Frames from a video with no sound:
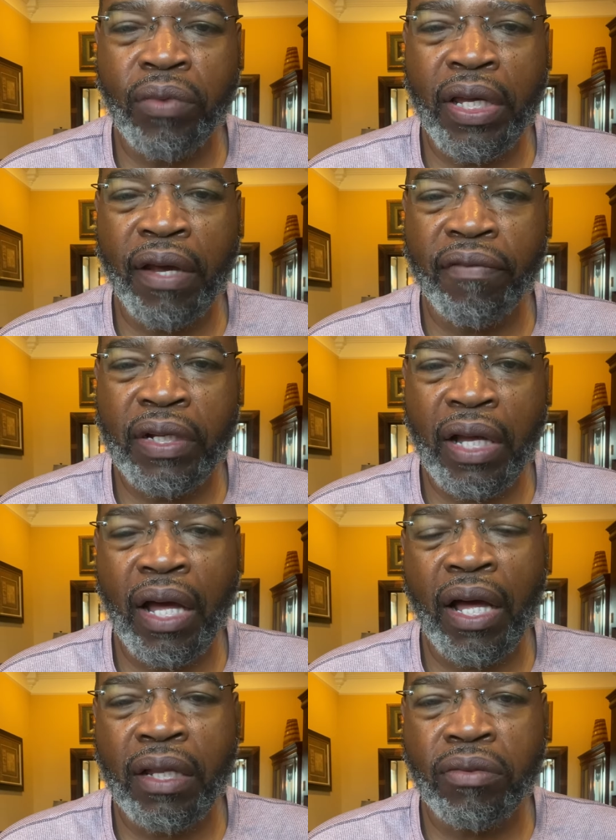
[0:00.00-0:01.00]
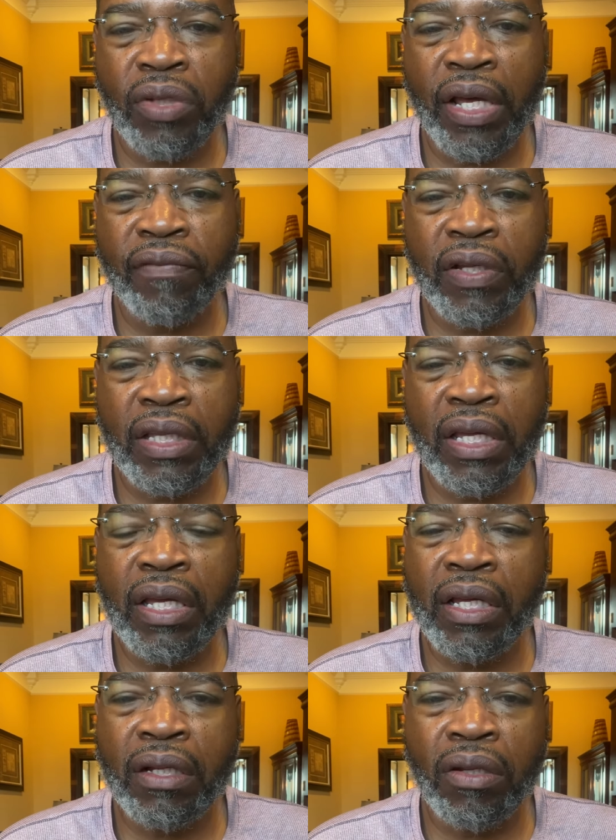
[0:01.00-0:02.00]
we have a God, we have a
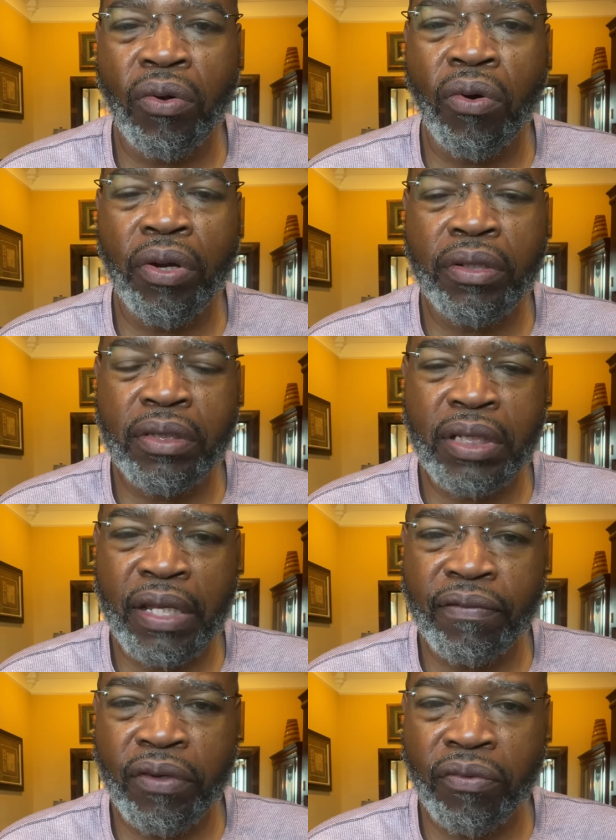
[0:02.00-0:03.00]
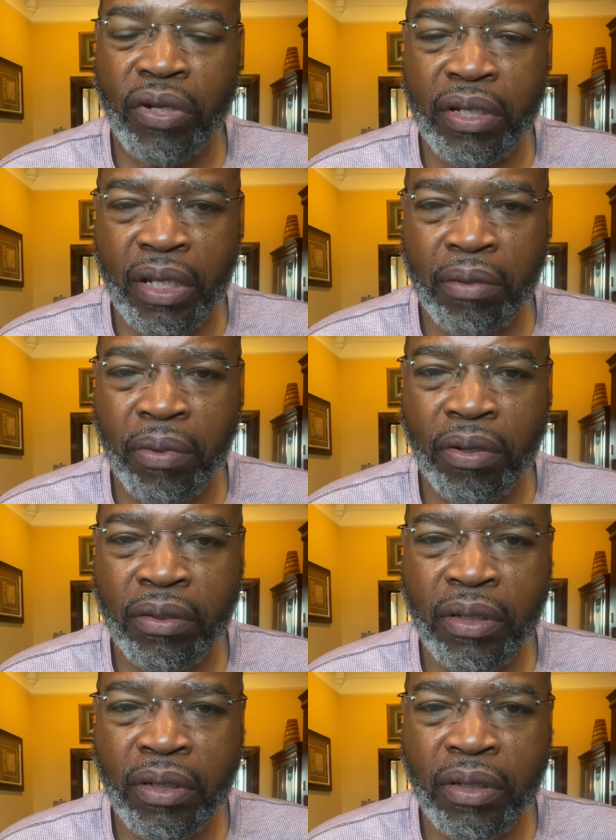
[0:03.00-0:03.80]
King, a Lord, a Savior, a Redeemer,